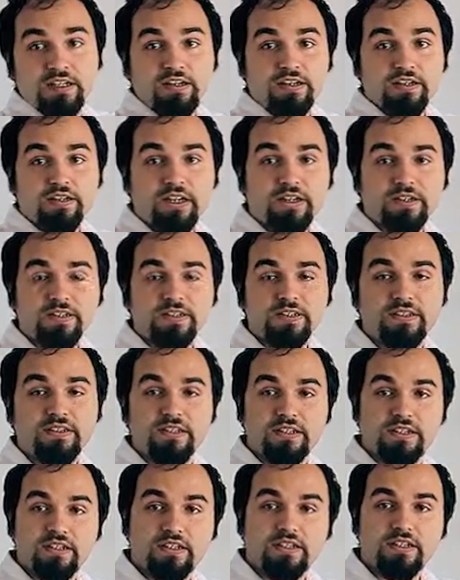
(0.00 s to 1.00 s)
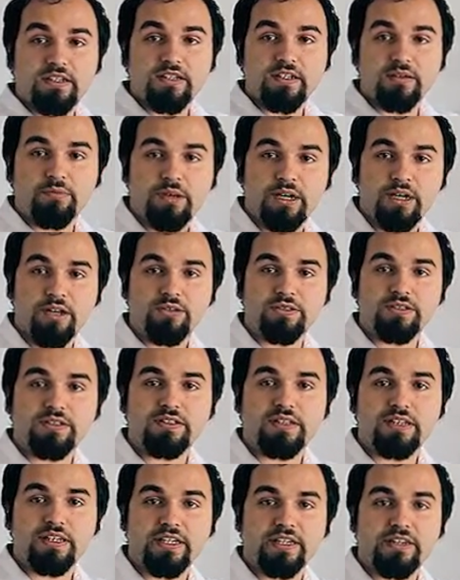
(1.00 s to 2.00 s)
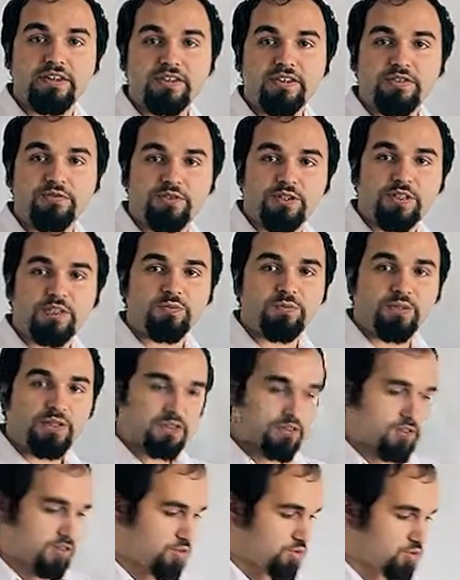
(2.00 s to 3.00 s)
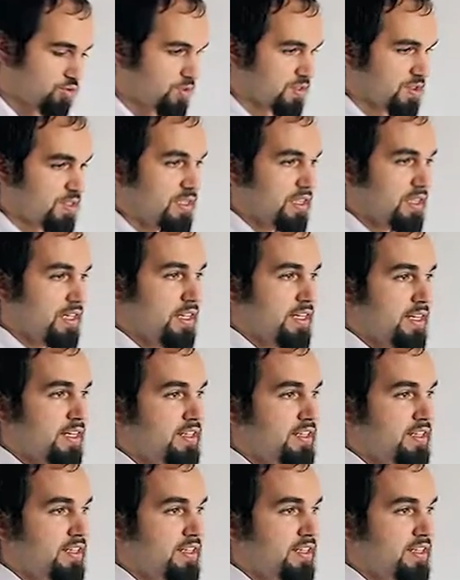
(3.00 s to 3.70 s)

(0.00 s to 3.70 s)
an article about the latest first-person shooter